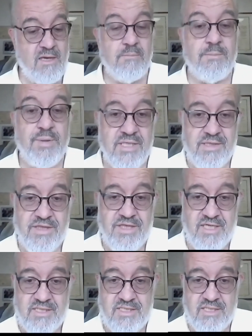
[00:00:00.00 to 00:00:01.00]
but
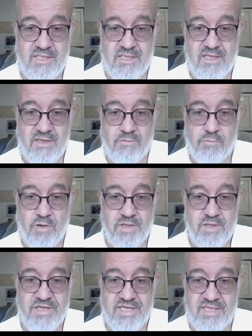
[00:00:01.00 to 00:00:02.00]
that
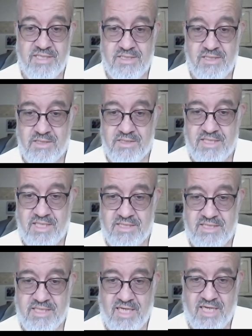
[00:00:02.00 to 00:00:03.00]
wrong things are done
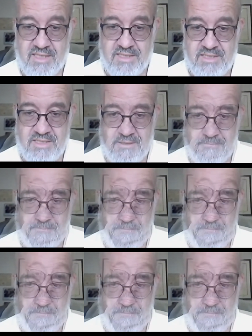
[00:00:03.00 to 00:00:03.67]
to us.